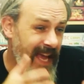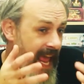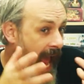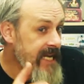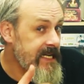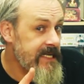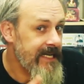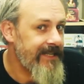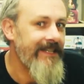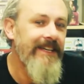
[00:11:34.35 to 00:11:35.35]
I hated
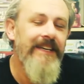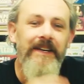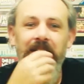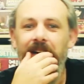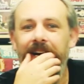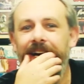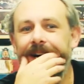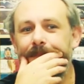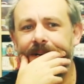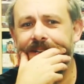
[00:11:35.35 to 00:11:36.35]
it
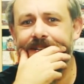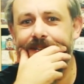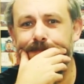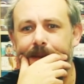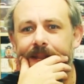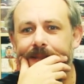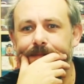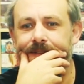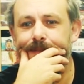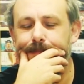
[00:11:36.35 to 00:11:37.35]
uh, because it just meant there
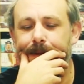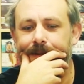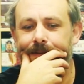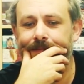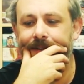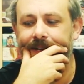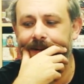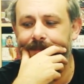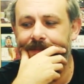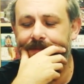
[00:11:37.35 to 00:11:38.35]
was this period of
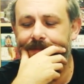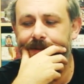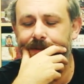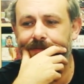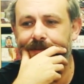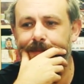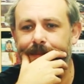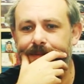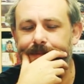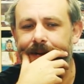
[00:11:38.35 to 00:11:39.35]
um, two to three
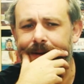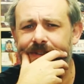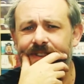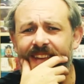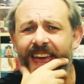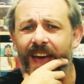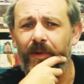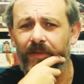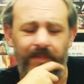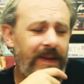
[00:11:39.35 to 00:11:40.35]
months where it was just
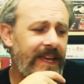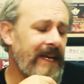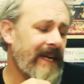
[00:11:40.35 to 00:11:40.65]
hell for me.